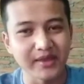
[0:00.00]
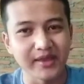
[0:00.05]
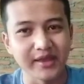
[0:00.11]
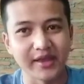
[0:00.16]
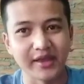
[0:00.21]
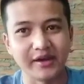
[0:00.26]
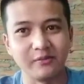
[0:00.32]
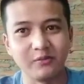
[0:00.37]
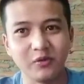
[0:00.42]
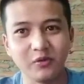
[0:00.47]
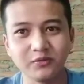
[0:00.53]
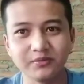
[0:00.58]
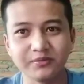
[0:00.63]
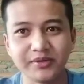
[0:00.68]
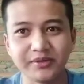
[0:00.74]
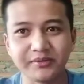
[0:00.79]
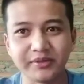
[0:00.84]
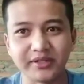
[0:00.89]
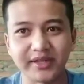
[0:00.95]
And among
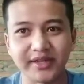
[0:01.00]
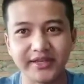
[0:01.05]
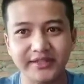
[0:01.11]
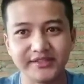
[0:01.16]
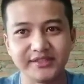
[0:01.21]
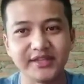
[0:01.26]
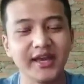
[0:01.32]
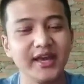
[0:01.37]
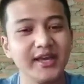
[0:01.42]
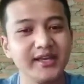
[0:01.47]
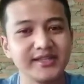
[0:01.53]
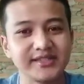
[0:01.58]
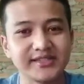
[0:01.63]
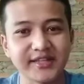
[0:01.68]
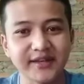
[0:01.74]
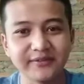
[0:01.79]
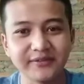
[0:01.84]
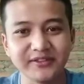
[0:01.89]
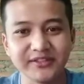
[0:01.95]
people aged
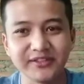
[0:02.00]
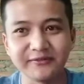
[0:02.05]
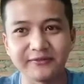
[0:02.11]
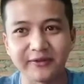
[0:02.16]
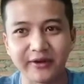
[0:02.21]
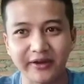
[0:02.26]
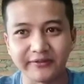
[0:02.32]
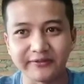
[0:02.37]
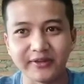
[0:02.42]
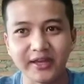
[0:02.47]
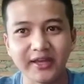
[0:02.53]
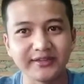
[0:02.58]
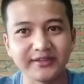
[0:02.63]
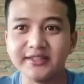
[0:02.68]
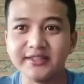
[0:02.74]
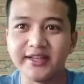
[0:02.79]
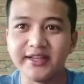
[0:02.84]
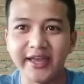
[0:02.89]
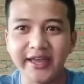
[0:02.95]
75
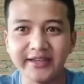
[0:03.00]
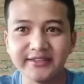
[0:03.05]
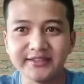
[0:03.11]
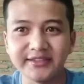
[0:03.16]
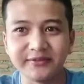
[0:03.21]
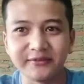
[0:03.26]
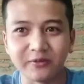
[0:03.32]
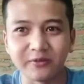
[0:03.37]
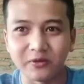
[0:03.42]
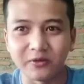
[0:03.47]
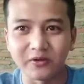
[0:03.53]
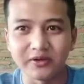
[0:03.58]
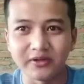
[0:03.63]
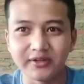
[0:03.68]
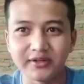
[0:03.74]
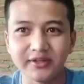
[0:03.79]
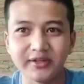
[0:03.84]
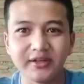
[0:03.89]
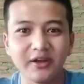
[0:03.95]
till 84,
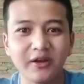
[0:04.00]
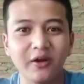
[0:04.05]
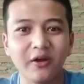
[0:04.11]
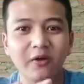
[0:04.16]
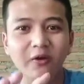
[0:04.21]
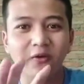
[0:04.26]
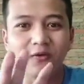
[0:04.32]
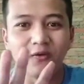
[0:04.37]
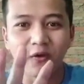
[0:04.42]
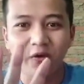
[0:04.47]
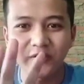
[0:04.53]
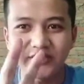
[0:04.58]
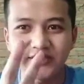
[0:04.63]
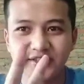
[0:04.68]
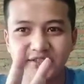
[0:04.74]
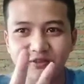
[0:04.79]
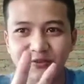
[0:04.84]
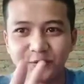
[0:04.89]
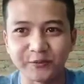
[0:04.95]

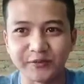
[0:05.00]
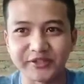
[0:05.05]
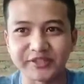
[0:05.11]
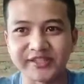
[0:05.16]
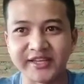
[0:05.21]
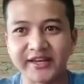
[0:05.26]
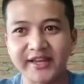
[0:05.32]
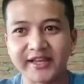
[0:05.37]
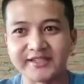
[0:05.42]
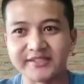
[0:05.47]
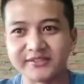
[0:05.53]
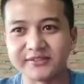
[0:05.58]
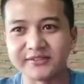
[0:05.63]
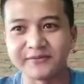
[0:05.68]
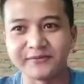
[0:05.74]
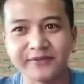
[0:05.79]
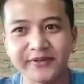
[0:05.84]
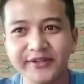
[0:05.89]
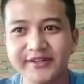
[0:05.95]
42% has a
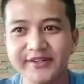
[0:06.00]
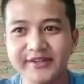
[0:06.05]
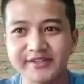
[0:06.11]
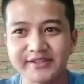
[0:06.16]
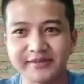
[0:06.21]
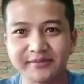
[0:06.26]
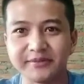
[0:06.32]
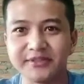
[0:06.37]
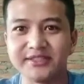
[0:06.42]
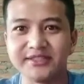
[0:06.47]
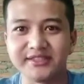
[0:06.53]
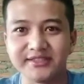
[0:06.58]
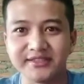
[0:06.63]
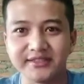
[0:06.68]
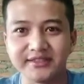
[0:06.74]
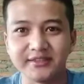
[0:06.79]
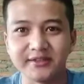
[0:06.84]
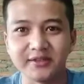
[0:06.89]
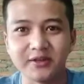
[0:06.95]
severe
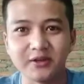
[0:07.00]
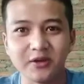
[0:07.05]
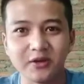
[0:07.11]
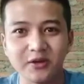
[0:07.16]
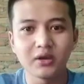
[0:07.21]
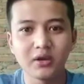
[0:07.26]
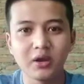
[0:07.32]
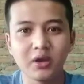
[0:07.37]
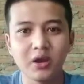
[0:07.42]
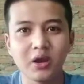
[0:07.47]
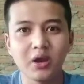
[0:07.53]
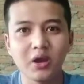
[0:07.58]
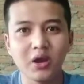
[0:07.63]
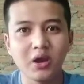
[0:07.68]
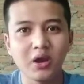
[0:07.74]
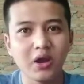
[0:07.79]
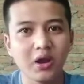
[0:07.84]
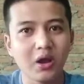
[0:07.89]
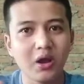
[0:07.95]
disability.
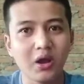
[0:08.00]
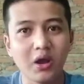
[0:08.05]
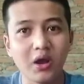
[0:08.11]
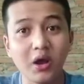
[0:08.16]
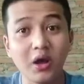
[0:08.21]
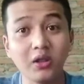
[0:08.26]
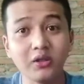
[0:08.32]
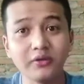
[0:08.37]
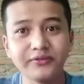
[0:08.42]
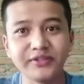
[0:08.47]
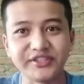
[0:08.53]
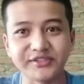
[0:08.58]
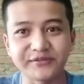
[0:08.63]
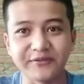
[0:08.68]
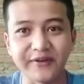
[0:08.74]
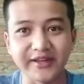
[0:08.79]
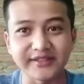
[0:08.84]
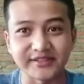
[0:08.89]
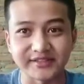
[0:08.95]
All of these
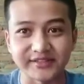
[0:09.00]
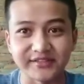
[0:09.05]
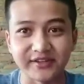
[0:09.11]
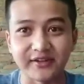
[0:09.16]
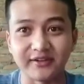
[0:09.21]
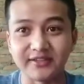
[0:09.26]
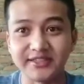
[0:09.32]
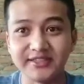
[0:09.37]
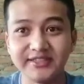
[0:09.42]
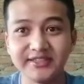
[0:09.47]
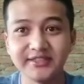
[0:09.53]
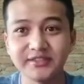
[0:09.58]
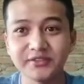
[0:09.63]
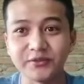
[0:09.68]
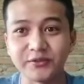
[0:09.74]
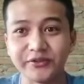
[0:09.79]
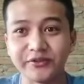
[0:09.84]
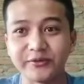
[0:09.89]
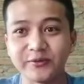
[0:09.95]
factors are leading
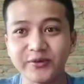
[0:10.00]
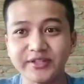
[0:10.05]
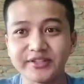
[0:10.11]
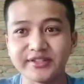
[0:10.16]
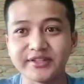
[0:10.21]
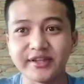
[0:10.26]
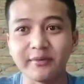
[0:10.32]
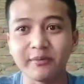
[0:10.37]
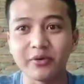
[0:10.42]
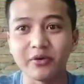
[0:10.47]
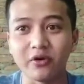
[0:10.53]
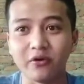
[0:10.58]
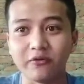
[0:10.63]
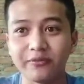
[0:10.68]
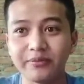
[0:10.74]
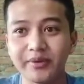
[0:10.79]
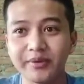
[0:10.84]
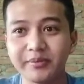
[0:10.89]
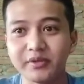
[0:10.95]
to increased number
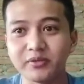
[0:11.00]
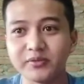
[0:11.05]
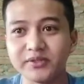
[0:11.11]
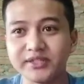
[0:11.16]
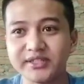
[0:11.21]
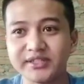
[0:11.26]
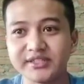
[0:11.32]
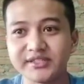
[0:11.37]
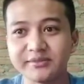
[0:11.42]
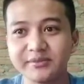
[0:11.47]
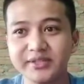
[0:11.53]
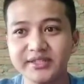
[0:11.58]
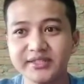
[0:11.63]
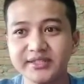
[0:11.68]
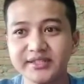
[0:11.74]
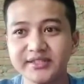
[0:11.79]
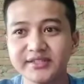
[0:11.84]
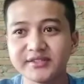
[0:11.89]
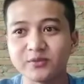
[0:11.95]
of people with
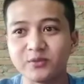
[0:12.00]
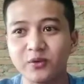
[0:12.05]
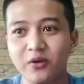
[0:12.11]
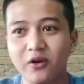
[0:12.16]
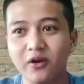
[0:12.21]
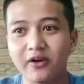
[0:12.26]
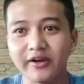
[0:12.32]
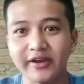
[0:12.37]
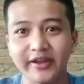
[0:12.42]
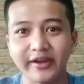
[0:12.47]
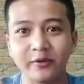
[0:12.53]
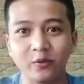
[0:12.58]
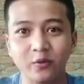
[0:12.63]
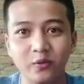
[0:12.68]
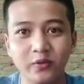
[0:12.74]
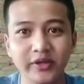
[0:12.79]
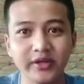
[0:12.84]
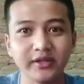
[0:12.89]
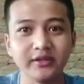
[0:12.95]
disabilities who are and
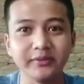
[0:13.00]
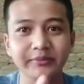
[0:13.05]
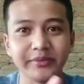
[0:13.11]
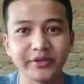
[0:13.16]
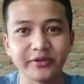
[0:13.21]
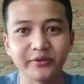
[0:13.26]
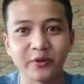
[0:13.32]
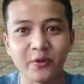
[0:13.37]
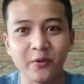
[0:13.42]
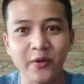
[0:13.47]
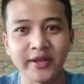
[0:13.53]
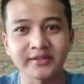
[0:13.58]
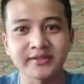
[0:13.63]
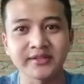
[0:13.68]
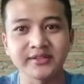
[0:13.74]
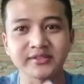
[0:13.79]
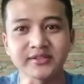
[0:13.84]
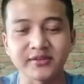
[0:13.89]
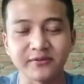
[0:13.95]
will be
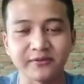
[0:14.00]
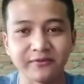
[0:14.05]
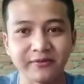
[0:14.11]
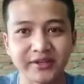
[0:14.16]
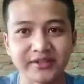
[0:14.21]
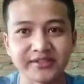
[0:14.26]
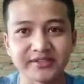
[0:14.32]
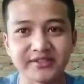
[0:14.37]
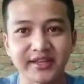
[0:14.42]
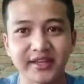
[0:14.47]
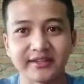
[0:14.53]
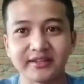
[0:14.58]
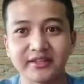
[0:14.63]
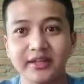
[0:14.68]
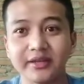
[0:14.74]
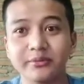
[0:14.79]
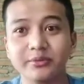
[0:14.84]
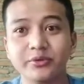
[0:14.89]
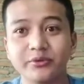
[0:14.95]
requesting services at
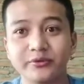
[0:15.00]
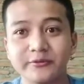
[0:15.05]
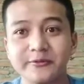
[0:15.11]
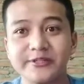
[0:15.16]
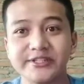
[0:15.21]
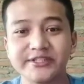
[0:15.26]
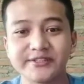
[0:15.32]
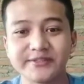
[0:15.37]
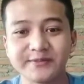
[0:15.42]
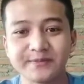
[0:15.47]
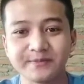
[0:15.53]
libraries.